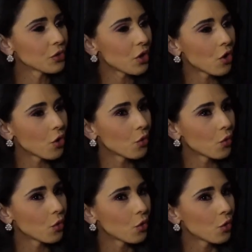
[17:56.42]
know
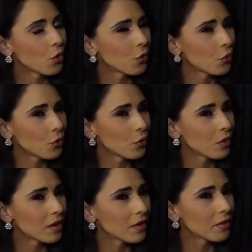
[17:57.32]

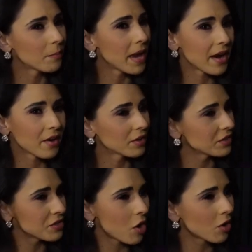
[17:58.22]
who the
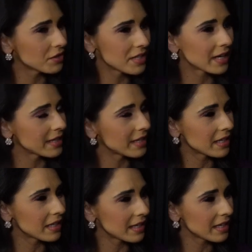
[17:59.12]
parents are
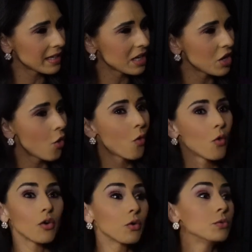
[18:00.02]
technically
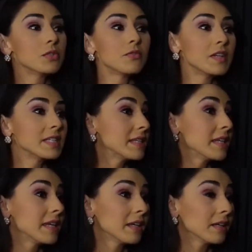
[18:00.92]
or who's
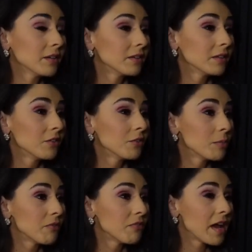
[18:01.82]
visiting from
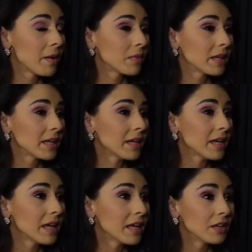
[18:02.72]
the family. Yes.
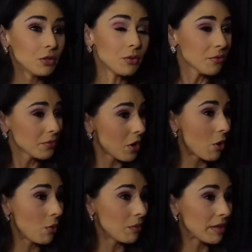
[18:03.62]
You don't
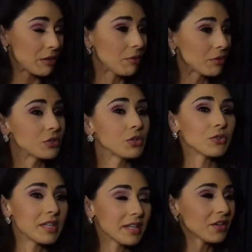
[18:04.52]
know. Like, so you're
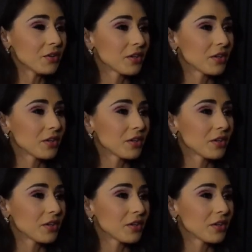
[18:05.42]
sending your